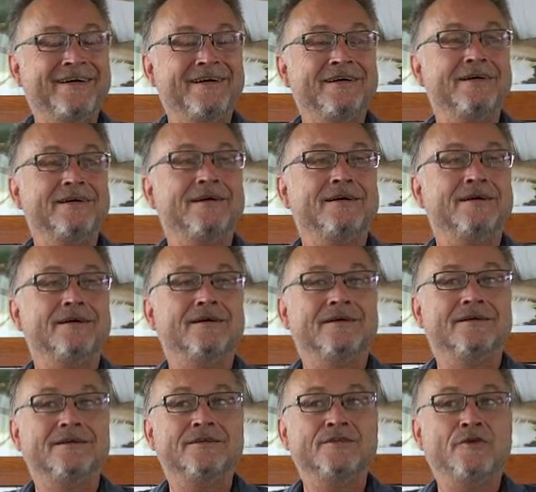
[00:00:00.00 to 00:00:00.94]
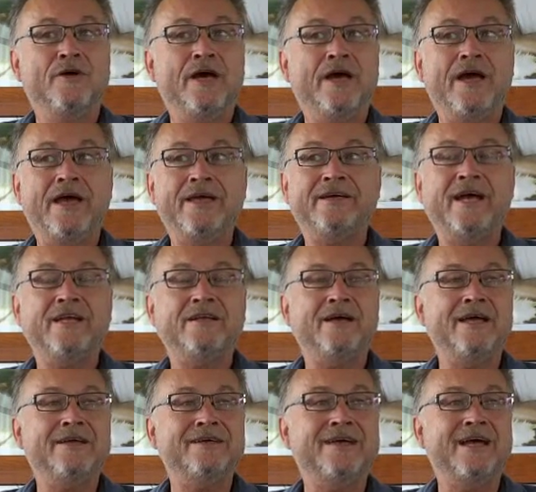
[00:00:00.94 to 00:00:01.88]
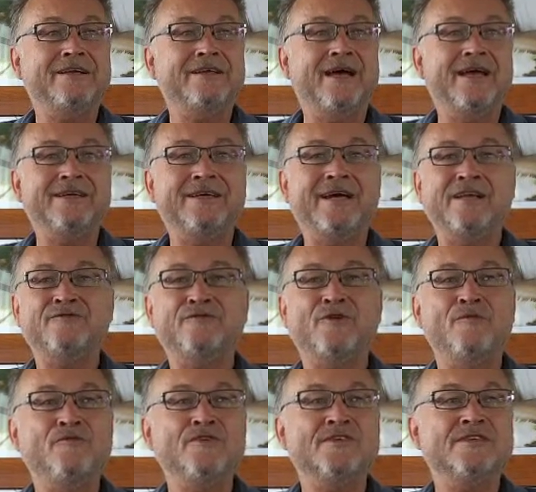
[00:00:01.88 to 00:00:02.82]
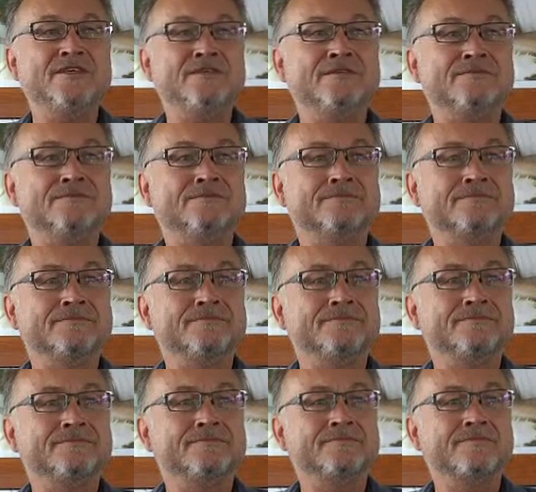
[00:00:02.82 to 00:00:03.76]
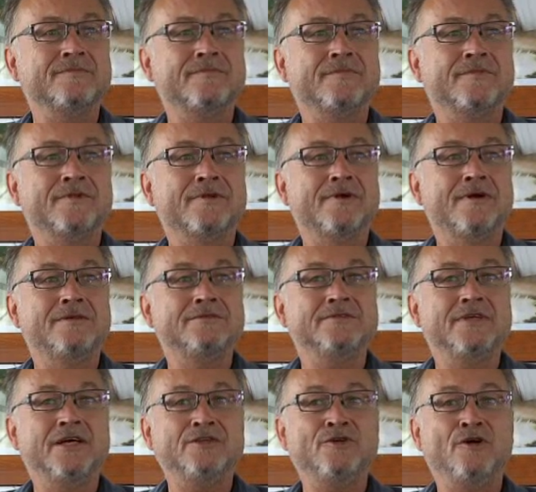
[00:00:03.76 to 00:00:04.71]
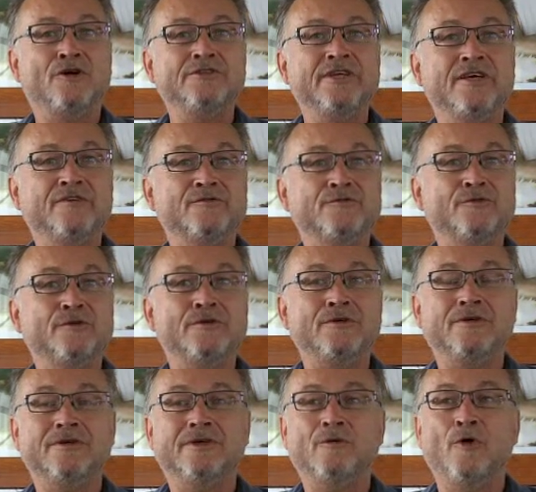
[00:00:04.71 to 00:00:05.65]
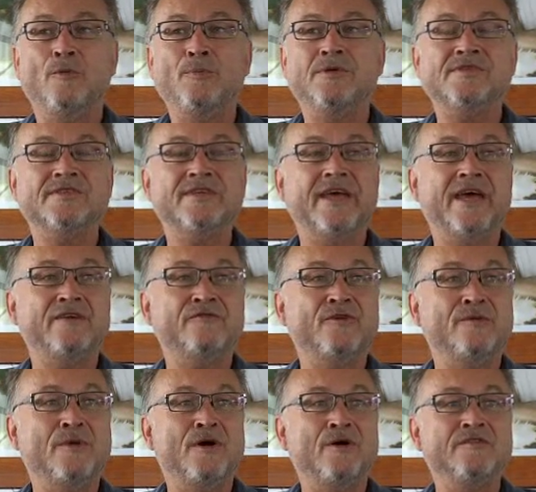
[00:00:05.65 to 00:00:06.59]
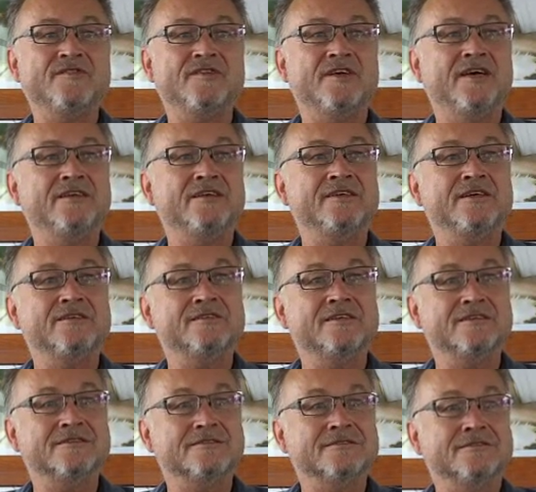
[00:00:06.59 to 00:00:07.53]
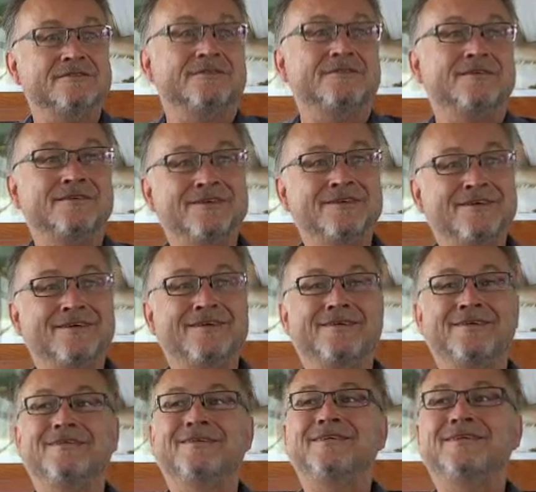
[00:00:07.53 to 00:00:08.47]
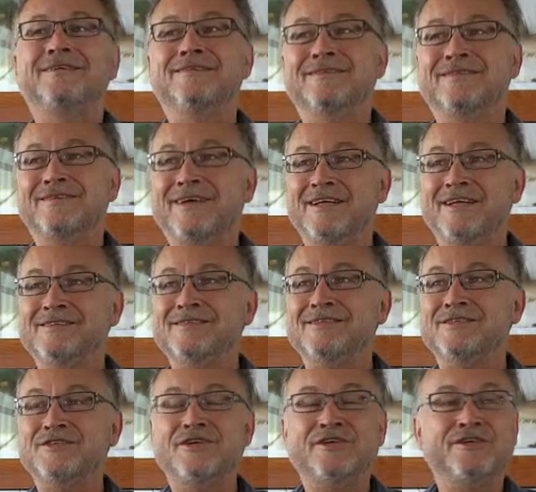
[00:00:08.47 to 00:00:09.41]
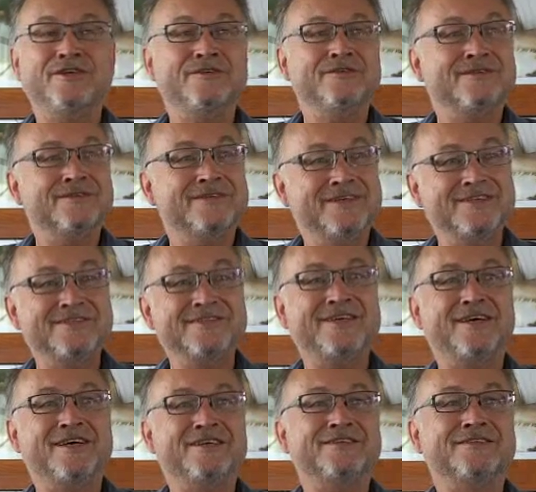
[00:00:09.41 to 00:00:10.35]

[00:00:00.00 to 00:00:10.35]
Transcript: I, cut, I, cut, I cut from within. I don't have to open the egg from outside, I just cut the chicken inside